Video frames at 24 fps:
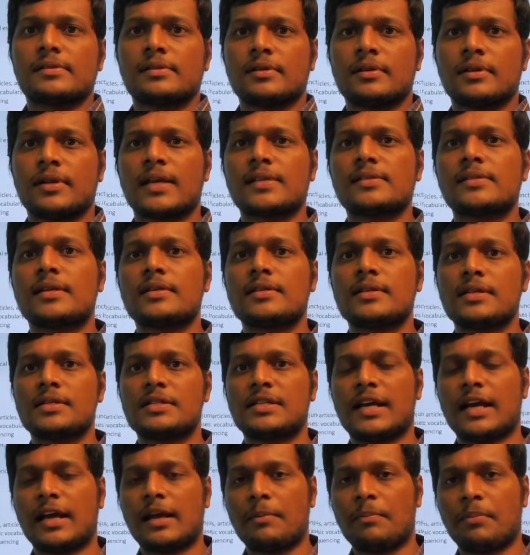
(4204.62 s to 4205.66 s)
SSC
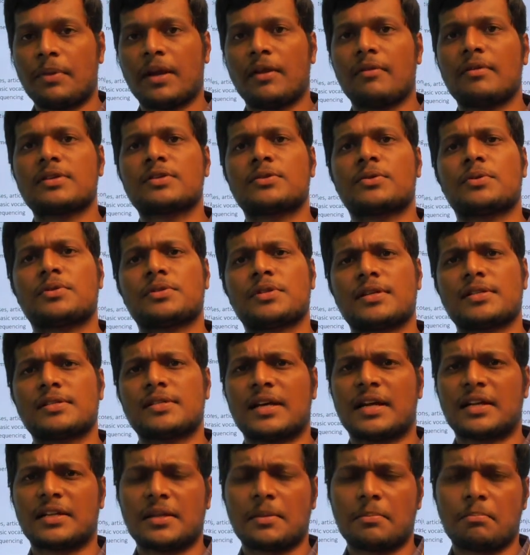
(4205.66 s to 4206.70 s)
JE previous questions
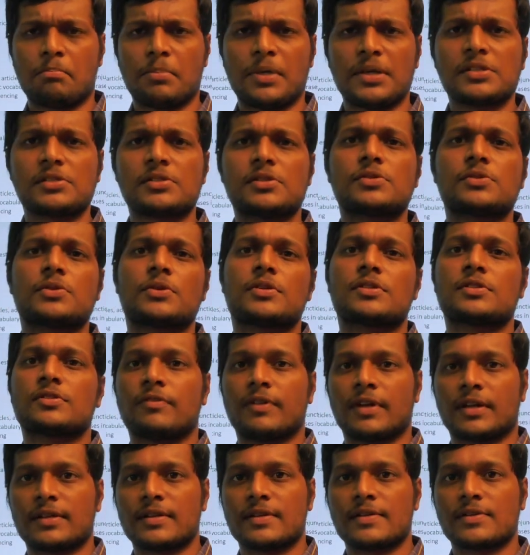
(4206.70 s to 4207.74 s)
are the best source
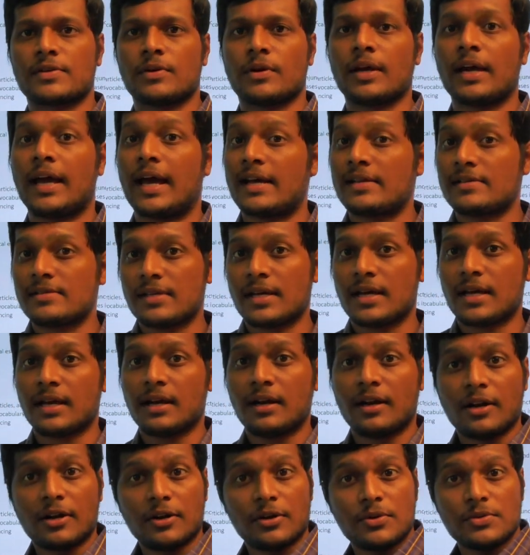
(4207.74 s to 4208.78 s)
for this. Okay, as they are
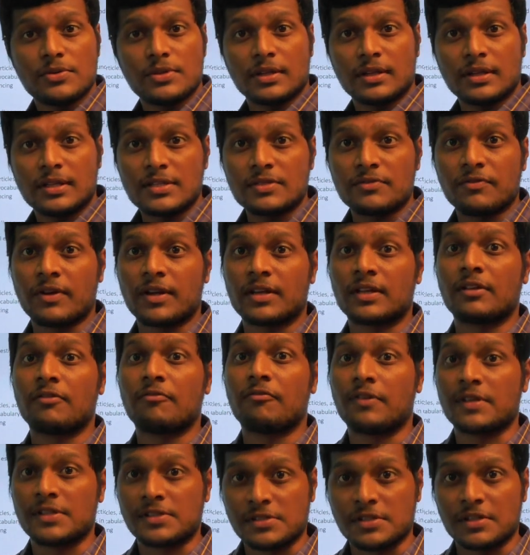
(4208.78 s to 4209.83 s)
introducing this for the
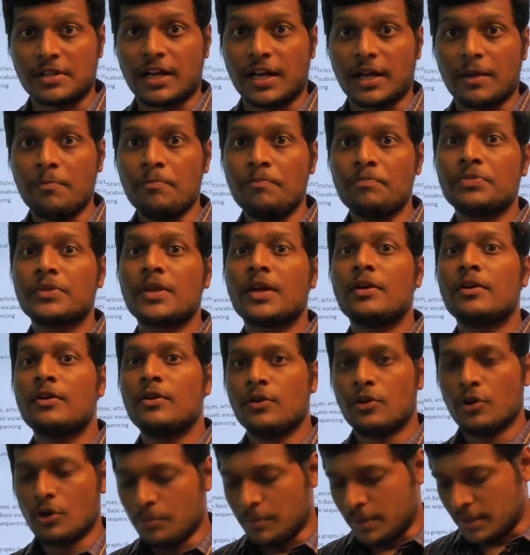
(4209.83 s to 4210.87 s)
first time,
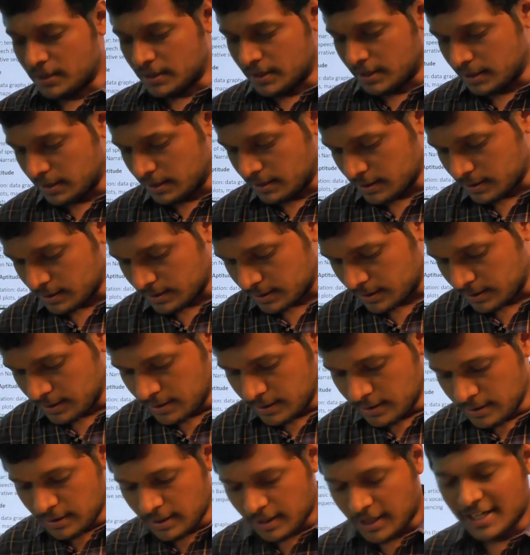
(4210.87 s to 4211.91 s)
you may think uh,
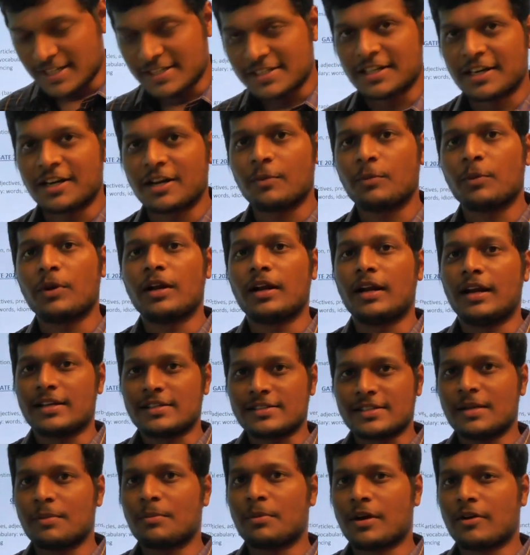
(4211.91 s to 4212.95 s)
considerably
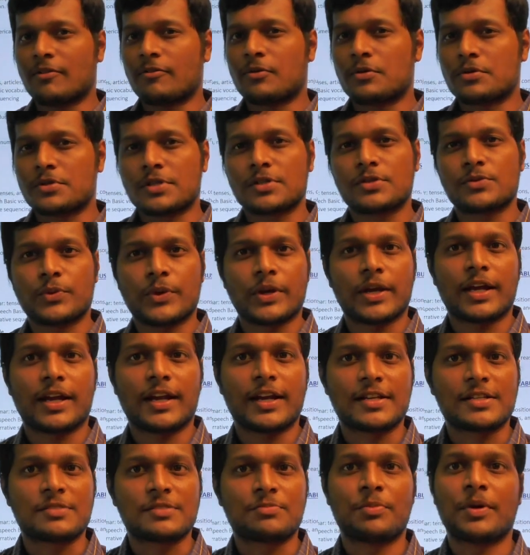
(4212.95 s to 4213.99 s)
less number of questions we can
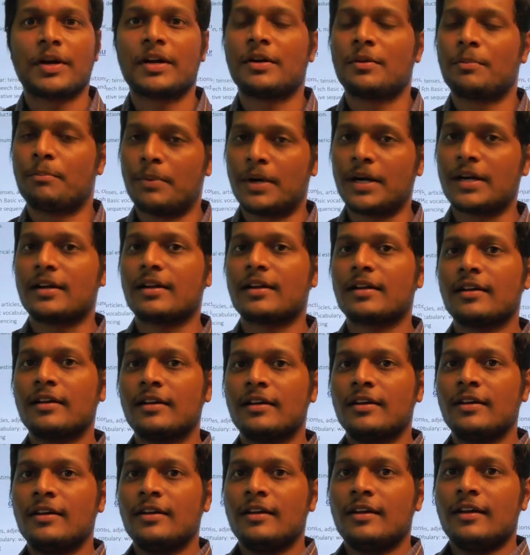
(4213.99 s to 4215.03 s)
expect, but
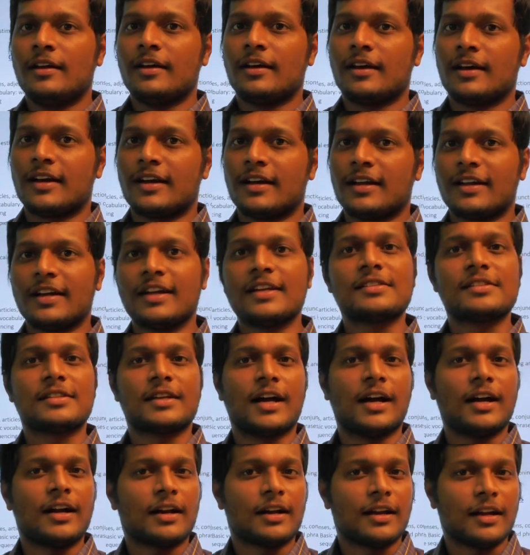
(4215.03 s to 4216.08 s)
uh, it is
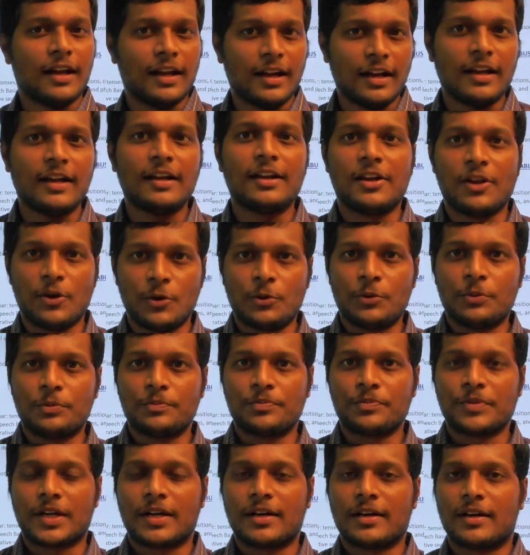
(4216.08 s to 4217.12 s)
not really new
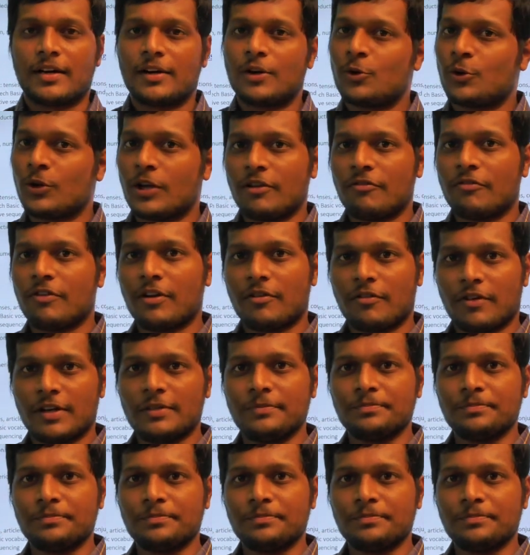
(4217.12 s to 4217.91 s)
uh, to everyone